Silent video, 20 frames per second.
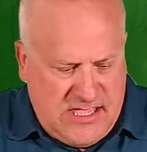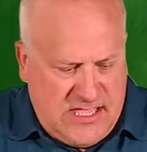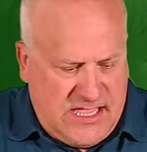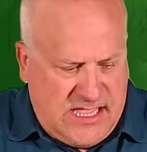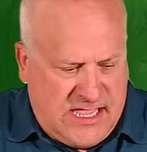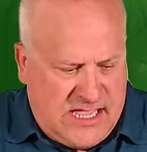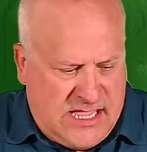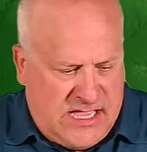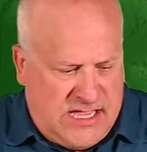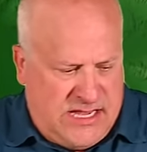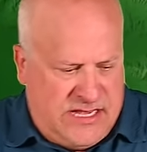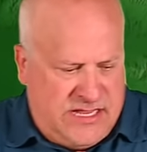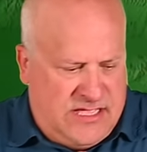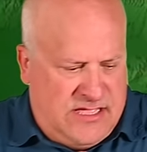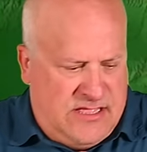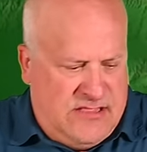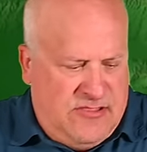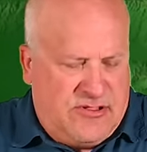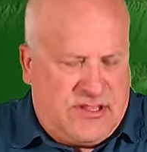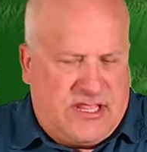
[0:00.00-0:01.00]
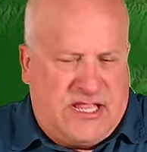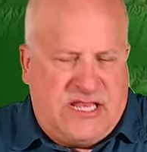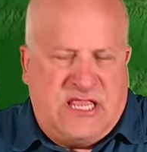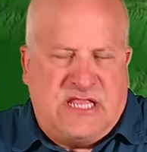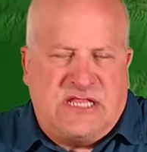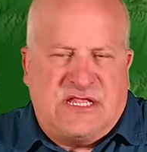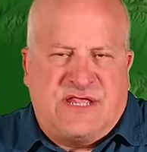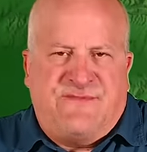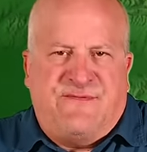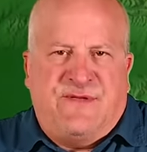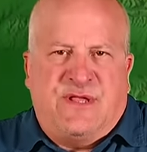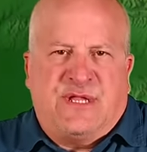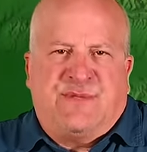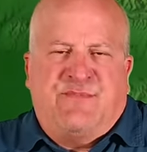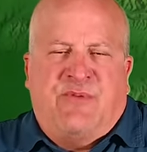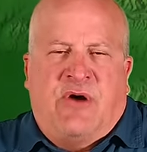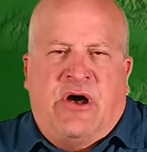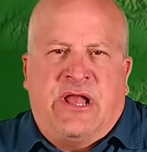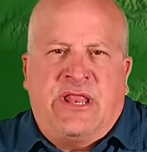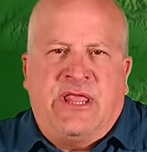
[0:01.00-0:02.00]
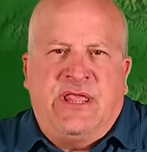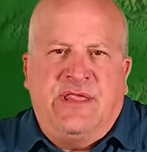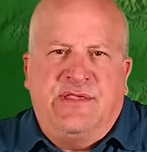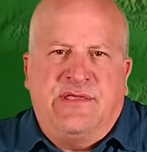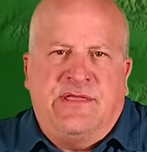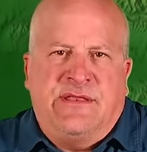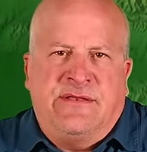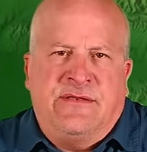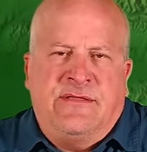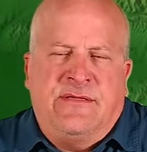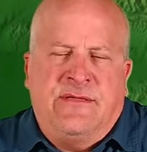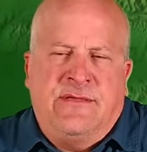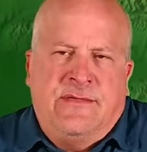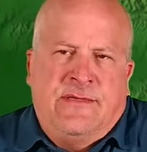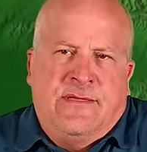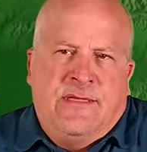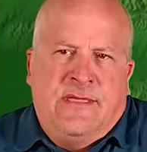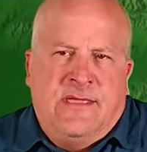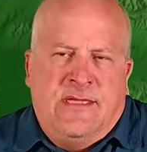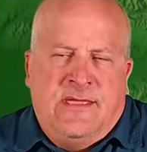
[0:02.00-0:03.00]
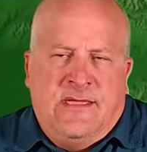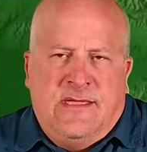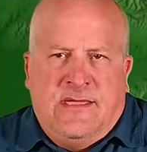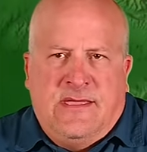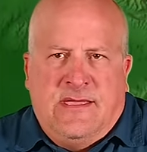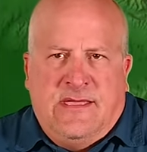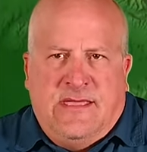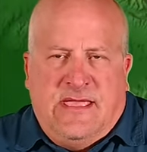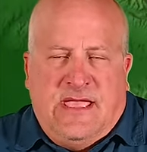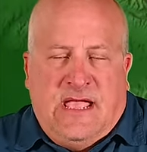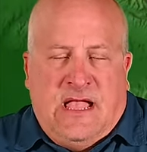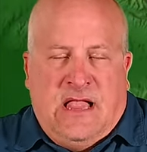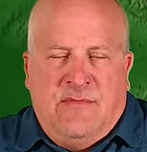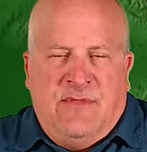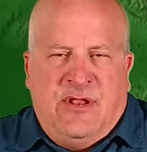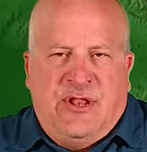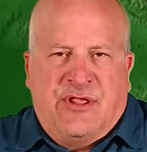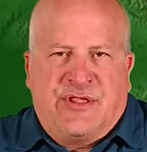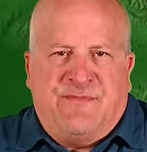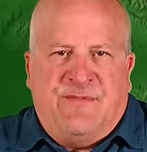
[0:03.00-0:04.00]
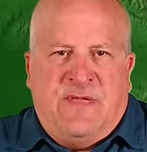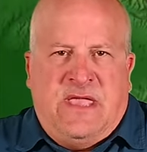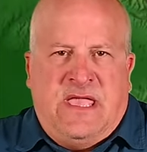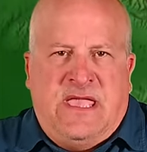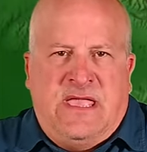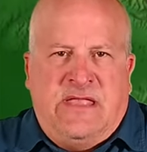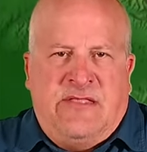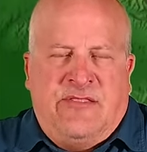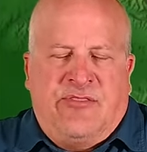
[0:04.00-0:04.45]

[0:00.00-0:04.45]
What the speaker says: and it looks like they just fished spotties in Alamitos Bay